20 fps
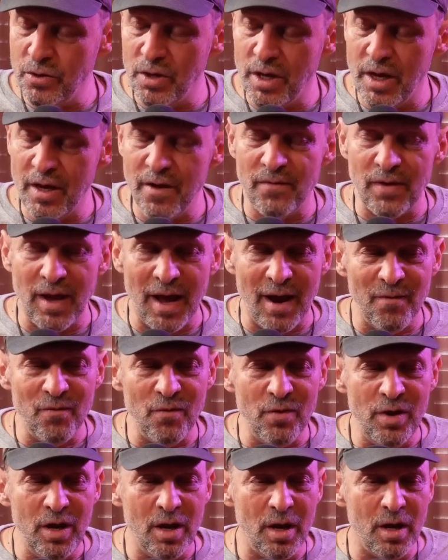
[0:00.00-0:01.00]
give
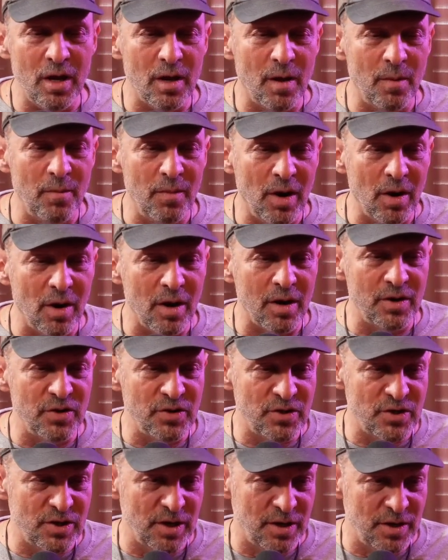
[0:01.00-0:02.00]
every American
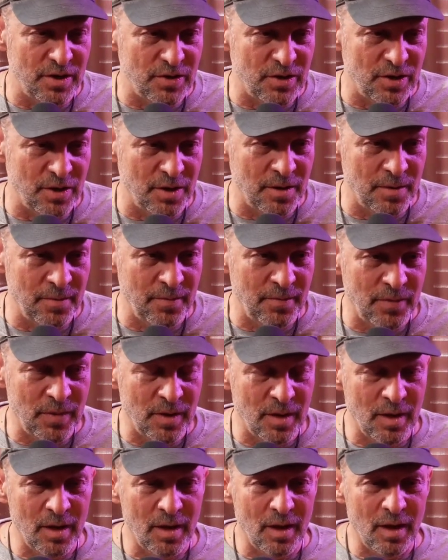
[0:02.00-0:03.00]
citizen
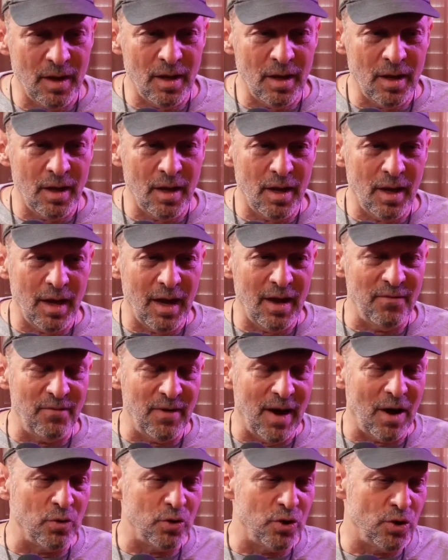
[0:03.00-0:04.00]
a
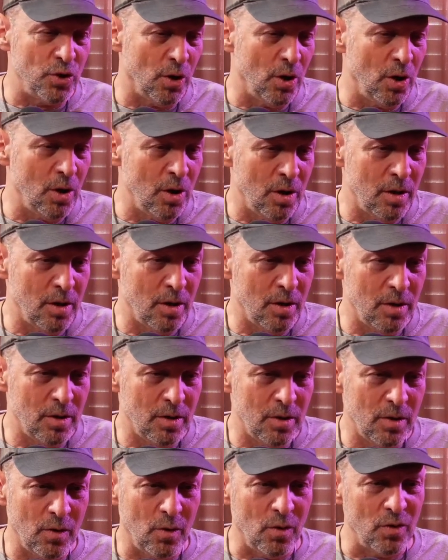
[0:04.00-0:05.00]
voucher
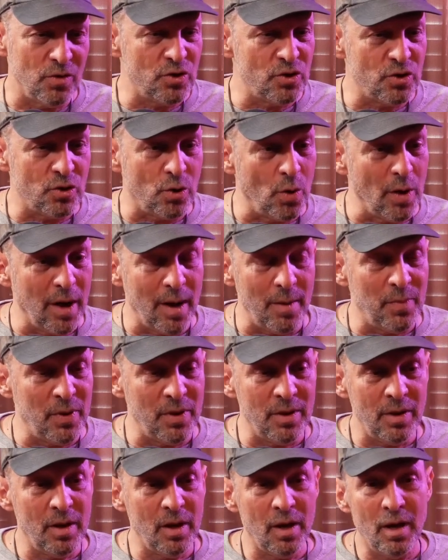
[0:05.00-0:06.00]
or scrip
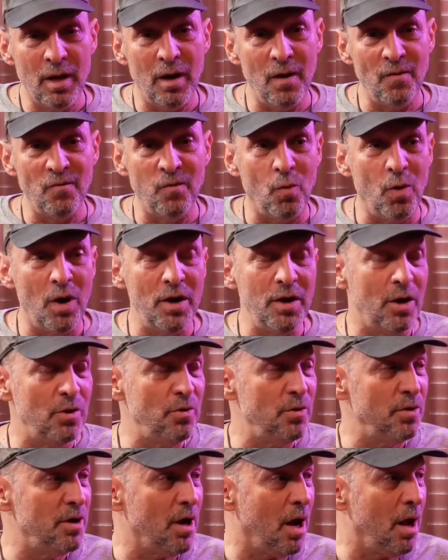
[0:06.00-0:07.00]
of
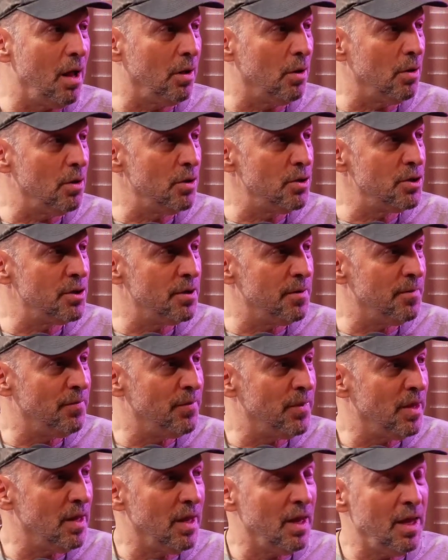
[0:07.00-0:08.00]
$100.
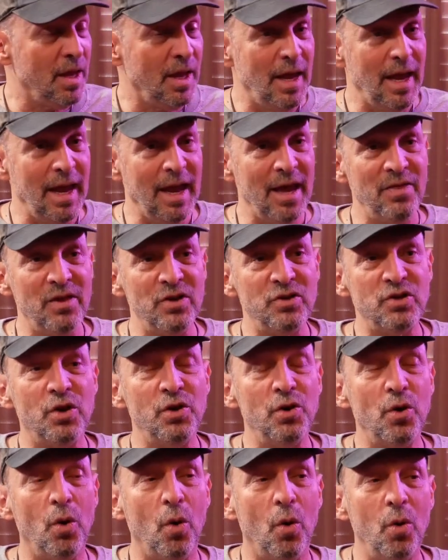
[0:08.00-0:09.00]
And this
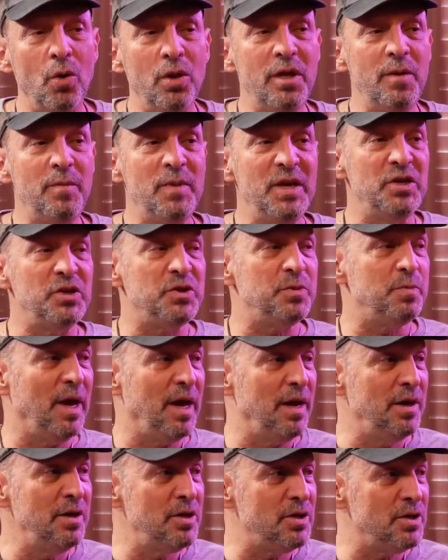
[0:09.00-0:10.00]
can only be
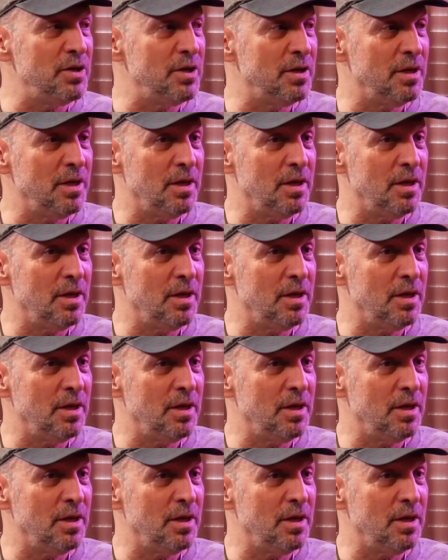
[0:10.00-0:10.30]
spent